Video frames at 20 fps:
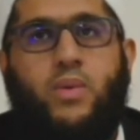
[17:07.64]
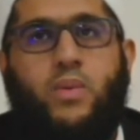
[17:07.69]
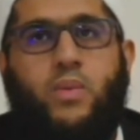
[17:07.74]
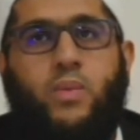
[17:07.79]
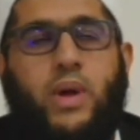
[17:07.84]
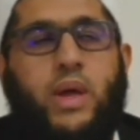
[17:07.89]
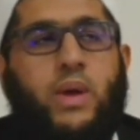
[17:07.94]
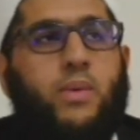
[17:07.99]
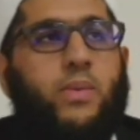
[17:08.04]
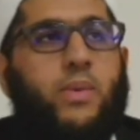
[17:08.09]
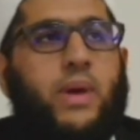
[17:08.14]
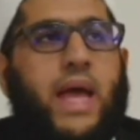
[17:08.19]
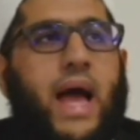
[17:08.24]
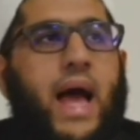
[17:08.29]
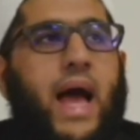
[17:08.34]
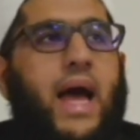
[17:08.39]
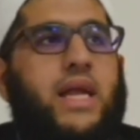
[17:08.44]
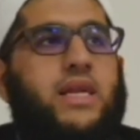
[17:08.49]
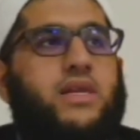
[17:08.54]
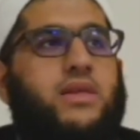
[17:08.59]
we
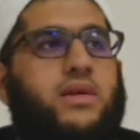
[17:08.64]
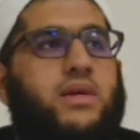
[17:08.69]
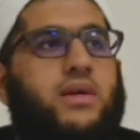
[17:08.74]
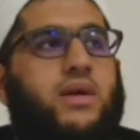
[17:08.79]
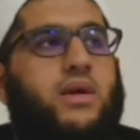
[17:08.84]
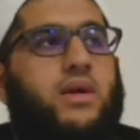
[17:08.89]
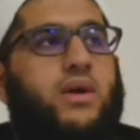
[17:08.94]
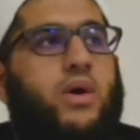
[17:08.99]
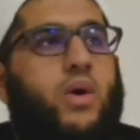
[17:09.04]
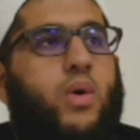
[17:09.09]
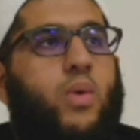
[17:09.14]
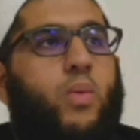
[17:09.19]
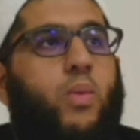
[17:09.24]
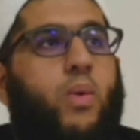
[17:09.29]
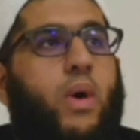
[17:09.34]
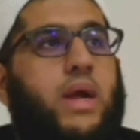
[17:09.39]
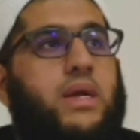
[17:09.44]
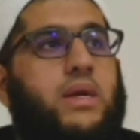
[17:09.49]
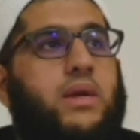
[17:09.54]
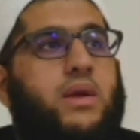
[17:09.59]
had
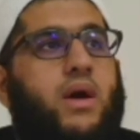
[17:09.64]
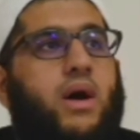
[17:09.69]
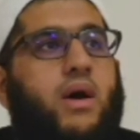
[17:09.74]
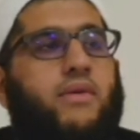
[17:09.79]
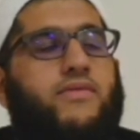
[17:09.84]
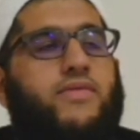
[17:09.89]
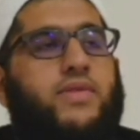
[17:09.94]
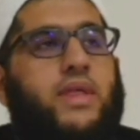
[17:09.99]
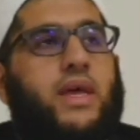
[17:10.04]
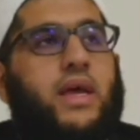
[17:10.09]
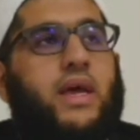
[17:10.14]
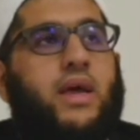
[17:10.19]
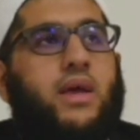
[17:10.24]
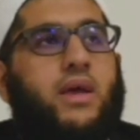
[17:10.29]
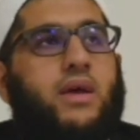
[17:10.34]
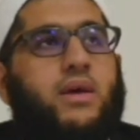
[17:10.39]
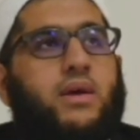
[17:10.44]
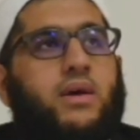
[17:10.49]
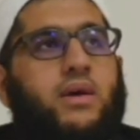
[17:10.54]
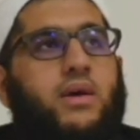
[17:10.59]
one of the
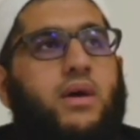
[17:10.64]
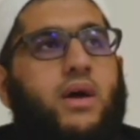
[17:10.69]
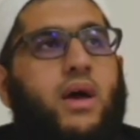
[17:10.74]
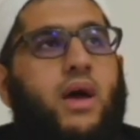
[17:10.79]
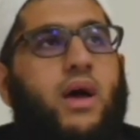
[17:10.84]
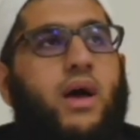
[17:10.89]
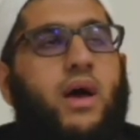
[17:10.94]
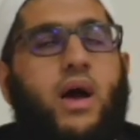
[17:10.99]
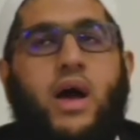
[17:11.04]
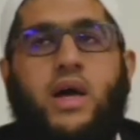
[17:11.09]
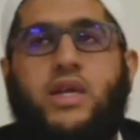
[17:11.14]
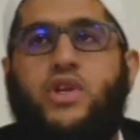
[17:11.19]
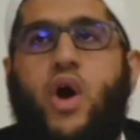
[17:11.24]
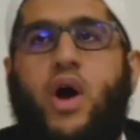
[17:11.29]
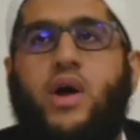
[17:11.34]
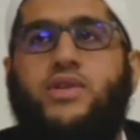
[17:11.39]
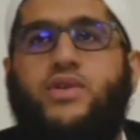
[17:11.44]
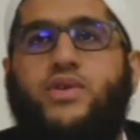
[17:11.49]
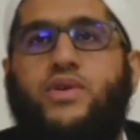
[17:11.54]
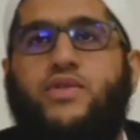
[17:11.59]
a
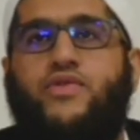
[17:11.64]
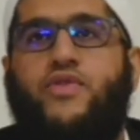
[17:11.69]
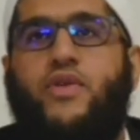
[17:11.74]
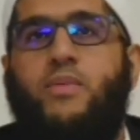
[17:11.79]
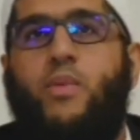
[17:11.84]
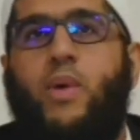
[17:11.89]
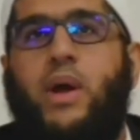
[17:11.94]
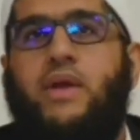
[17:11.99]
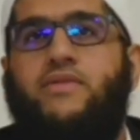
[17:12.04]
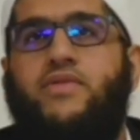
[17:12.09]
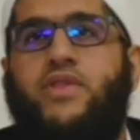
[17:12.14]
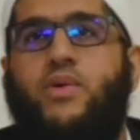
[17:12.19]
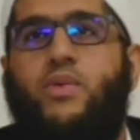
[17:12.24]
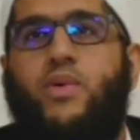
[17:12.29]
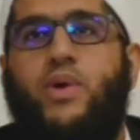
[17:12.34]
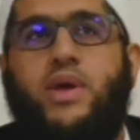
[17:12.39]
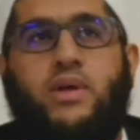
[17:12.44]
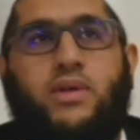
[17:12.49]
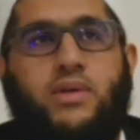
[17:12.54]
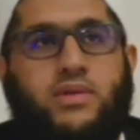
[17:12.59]
daughter from one of the
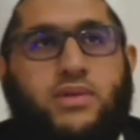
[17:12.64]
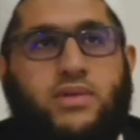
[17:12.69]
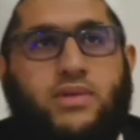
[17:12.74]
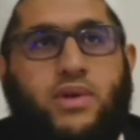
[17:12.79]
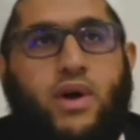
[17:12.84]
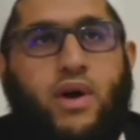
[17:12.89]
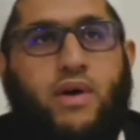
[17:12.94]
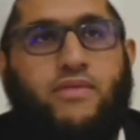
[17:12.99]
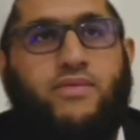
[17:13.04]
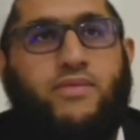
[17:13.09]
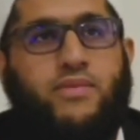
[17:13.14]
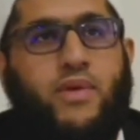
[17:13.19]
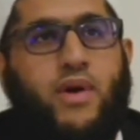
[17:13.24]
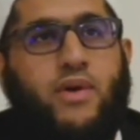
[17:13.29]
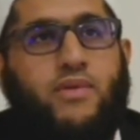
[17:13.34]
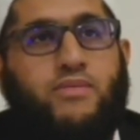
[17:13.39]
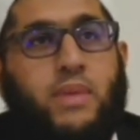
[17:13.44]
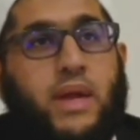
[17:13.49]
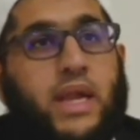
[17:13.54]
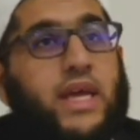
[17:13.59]
royals of
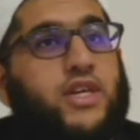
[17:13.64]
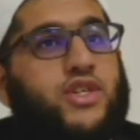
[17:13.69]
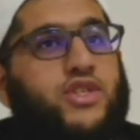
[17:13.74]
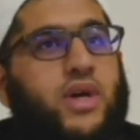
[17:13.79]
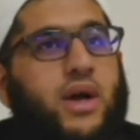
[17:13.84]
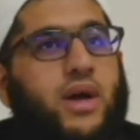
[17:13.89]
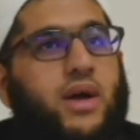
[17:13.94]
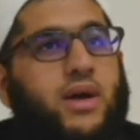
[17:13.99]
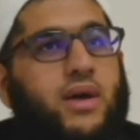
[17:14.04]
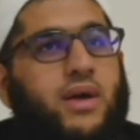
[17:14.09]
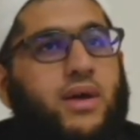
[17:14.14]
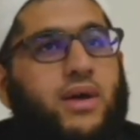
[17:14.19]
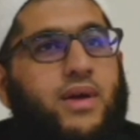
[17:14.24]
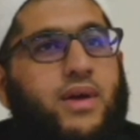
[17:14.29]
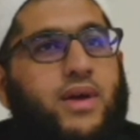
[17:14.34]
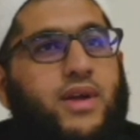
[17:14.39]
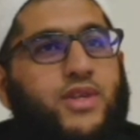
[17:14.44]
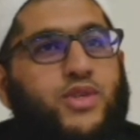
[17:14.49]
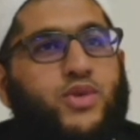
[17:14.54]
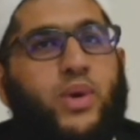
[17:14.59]
Malaysia
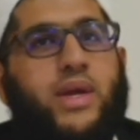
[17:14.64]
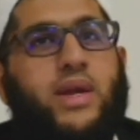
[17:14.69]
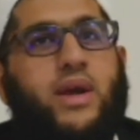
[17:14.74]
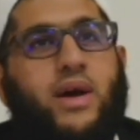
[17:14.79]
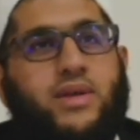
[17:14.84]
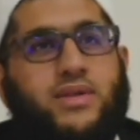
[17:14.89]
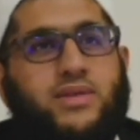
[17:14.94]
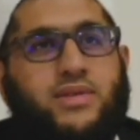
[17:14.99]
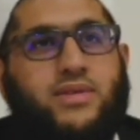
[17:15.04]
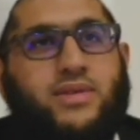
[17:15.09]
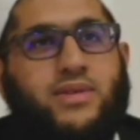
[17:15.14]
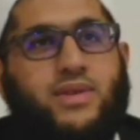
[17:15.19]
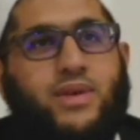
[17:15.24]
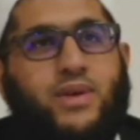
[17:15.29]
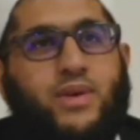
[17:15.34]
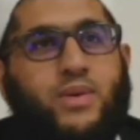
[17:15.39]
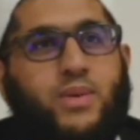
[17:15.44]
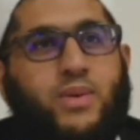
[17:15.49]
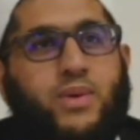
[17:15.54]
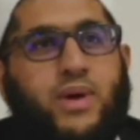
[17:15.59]
join us.
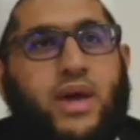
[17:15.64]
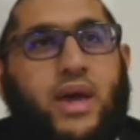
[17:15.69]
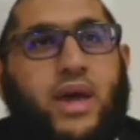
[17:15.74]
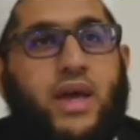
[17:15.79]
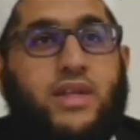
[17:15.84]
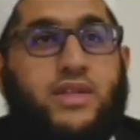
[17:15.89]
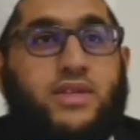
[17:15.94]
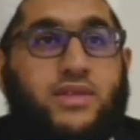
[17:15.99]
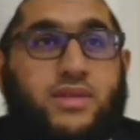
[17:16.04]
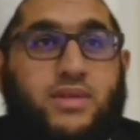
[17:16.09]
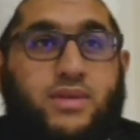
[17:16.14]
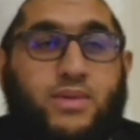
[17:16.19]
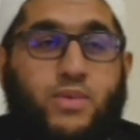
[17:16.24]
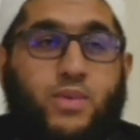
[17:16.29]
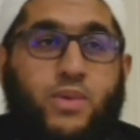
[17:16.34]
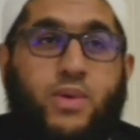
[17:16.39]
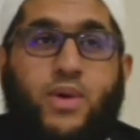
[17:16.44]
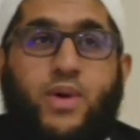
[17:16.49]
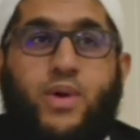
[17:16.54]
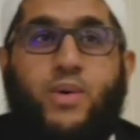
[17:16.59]
It's
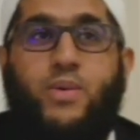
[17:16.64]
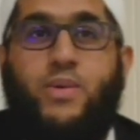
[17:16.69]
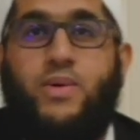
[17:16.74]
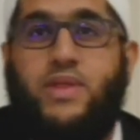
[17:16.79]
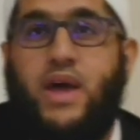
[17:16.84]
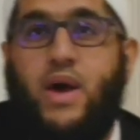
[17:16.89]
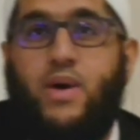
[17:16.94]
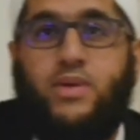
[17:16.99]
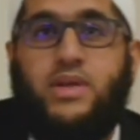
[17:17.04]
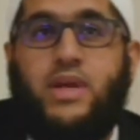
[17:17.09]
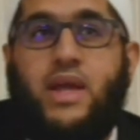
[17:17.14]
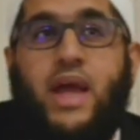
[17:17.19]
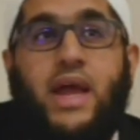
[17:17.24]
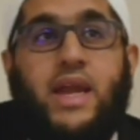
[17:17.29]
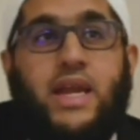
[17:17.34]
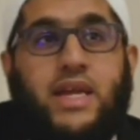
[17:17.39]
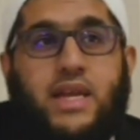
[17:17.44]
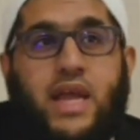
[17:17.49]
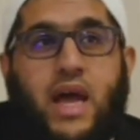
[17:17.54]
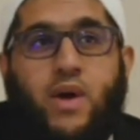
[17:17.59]
without
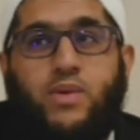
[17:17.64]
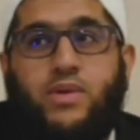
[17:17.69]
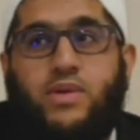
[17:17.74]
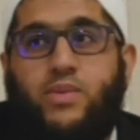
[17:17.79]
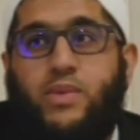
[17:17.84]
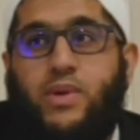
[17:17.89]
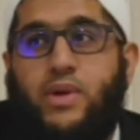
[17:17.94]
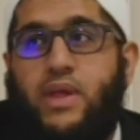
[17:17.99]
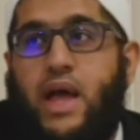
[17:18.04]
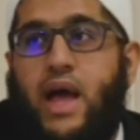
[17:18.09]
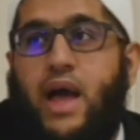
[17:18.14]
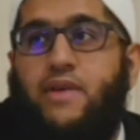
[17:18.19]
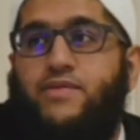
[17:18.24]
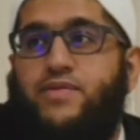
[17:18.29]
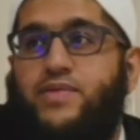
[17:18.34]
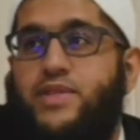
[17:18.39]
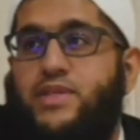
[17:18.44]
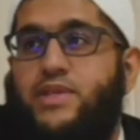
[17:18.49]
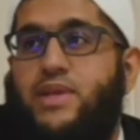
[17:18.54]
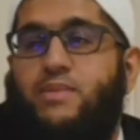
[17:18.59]
any doubt we'll have
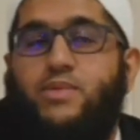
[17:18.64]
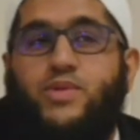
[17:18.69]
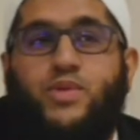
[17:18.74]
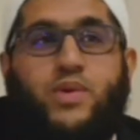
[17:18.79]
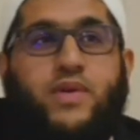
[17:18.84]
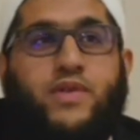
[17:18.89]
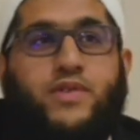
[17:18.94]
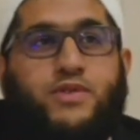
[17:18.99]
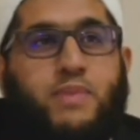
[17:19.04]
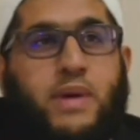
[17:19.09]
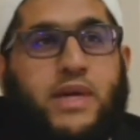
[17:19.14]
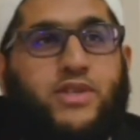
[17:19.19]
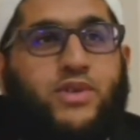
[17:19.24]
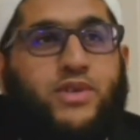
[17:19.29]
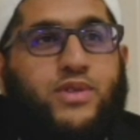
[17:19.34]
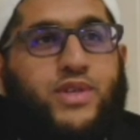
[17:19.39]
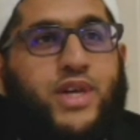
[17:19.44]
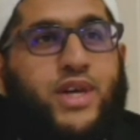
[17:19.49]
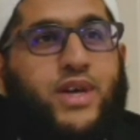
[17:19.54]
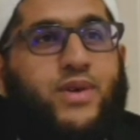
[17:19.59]
some sort of special
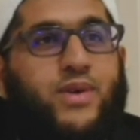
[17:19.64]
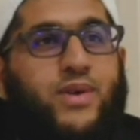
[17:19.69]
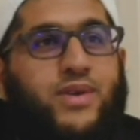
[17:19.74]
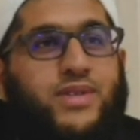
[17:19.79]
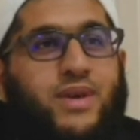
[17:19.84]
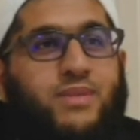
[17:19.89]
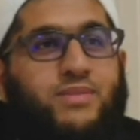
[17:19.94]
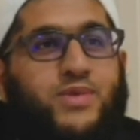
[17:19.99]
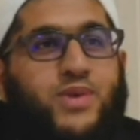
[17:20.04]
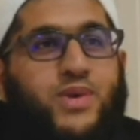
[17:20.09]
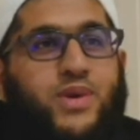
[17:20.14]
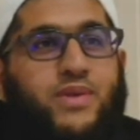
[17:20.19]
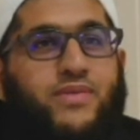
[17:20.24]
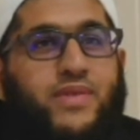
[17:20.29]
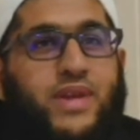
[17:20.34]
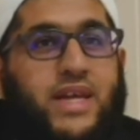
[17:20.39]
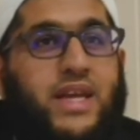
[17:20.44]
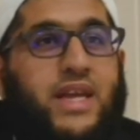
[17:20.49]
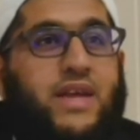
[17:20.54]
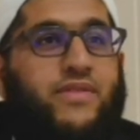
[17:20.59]
chair or some sort of
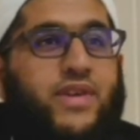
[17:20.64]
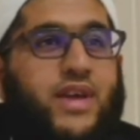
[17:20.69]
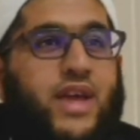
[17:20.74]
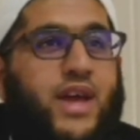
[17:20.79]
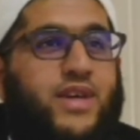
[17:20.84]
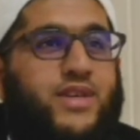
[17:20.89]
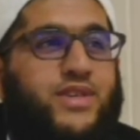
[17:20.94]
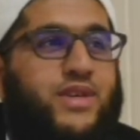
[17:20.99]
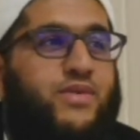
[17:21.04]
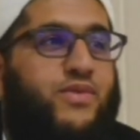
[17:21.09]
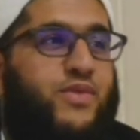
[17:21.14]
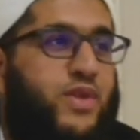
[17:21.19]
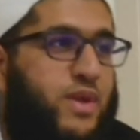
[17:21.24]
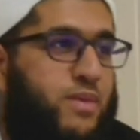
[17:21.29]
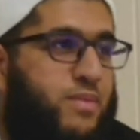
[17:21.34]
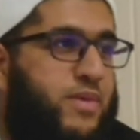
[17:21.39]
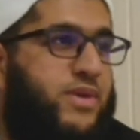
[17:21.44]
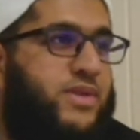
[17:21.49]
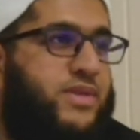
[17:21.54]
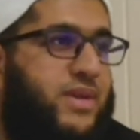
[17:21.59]
dignification for the
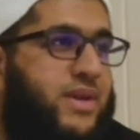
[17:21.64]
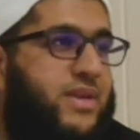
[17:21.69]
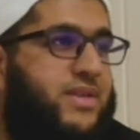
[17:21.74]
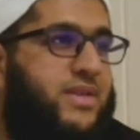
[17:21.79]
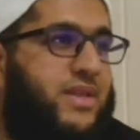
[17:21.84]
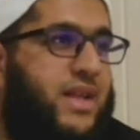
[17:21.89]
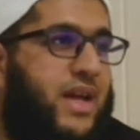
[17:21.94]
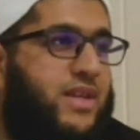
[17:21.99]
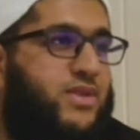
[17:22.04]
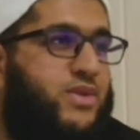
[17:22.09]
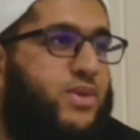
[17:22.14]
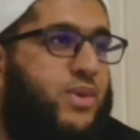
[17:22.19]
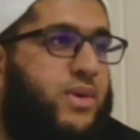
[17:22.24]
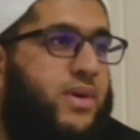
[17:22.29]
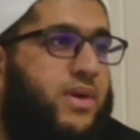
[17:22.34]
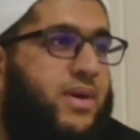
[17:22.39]
person, isn't that so?